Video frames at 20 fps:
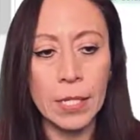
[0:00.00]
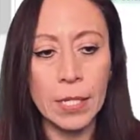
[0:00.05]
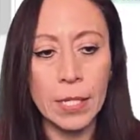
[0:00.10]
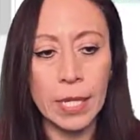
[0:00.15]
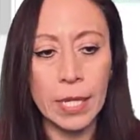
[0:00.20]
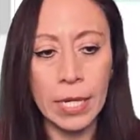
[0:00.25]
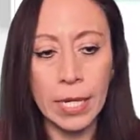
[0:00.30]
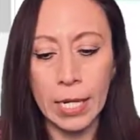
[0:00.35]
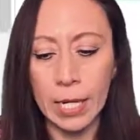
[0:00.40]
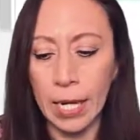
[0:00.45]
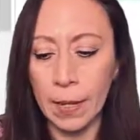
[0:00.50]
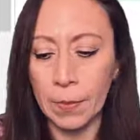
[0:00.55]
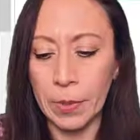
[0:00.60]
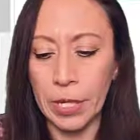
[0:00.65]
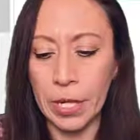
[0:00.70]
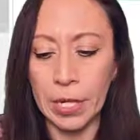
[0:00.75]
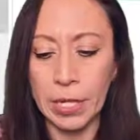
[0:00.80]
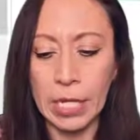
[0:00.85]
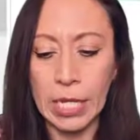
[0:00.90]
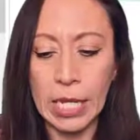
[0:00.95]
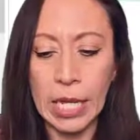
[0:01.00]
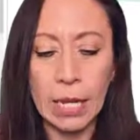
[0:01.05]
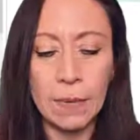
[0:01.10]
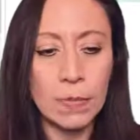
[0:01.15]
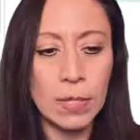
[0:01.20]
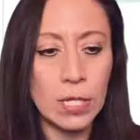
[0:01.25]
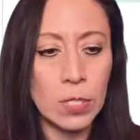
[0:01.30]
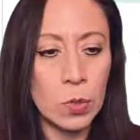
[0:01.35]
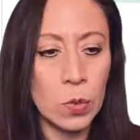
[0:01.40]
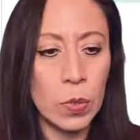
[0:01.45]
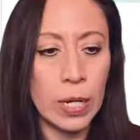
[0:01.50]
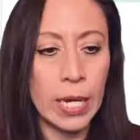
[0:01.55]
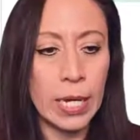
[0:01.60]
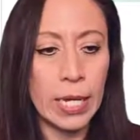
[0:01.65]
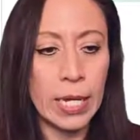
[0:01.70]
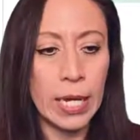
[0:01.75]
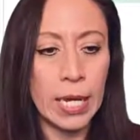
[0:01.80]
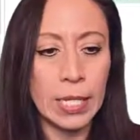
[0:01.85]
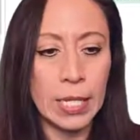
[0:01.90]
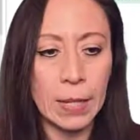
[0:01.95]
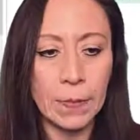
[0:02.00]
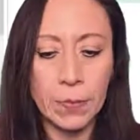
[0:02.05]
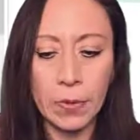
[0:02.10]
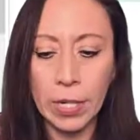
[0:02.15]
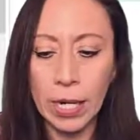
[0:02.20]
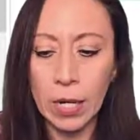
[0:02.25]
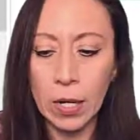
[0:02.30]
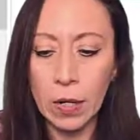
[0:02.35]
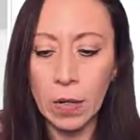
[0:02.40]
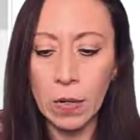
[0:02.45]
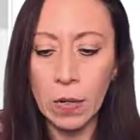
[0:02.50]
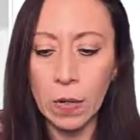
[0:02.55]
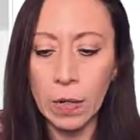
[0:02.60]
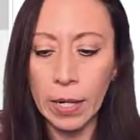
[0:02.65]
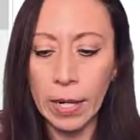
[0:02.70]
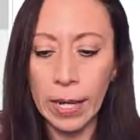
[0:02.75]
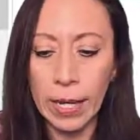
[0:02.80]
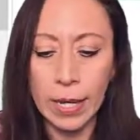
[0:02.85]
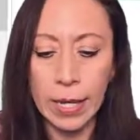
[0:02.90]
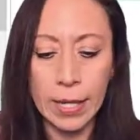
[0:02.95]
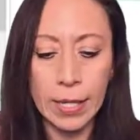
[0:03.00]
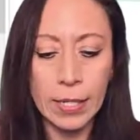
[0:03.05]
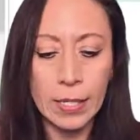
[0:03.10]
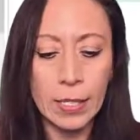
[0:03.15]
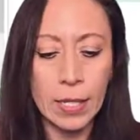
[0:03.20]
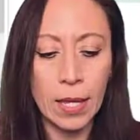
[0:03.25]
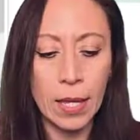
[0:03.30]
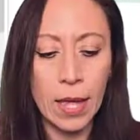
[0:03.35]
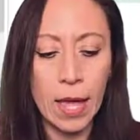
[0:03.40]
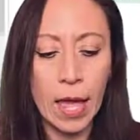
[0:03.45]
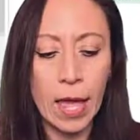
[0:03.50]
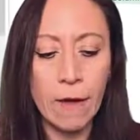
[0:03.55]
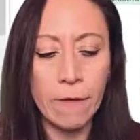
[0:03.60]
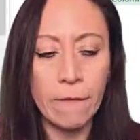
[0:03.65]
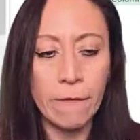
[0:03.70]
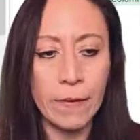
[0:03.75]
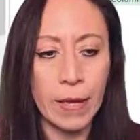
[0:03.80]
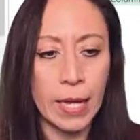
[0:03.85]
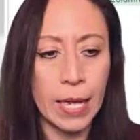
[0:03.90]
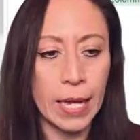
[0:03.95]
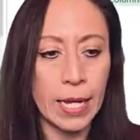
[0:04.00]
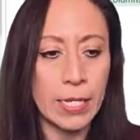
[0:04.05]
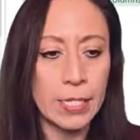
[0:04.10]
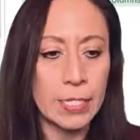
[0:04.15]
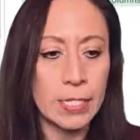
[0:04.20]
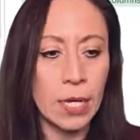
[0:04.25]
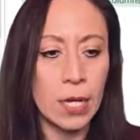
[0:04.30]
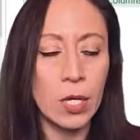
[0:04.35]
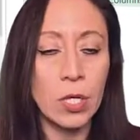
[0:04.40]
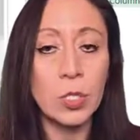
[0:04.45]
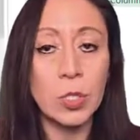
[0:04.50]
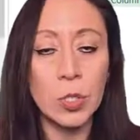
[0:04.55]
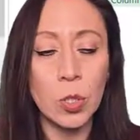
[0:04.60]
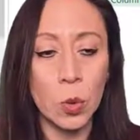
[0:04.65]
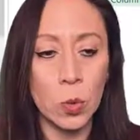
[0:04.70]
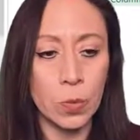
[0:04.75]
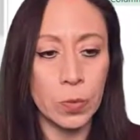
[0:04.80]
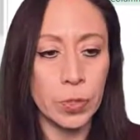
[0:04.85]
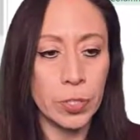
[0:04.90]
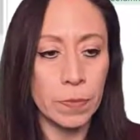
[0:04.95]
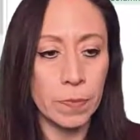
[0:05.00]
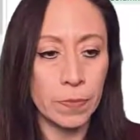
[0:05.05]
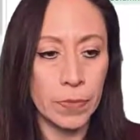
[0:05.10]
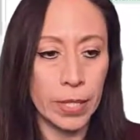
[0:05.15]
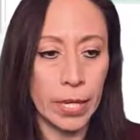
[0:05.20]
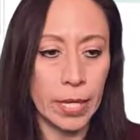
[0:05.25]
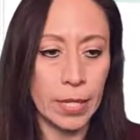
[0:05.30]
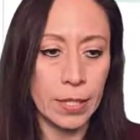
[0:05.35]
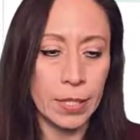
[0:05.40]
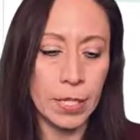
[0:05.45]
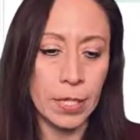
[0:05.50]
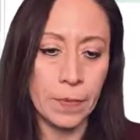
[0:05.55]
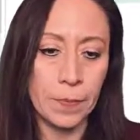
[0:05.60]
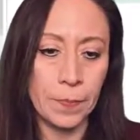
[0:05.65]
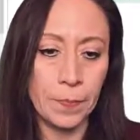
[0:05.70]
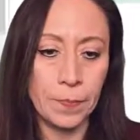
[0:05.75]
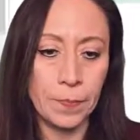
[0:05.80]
Here, I'm gonna rename this query and I'm gonna call it fx zones, enter.